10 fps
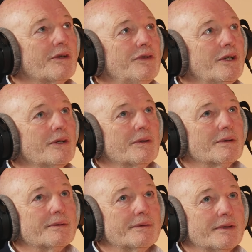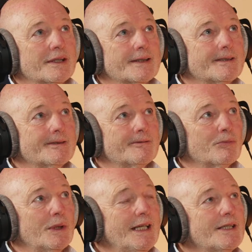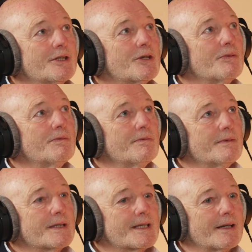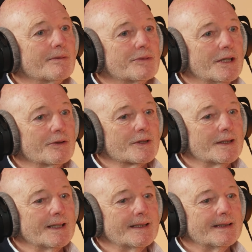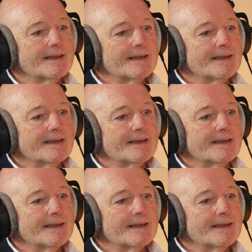had a view that we needed to set up Chelsea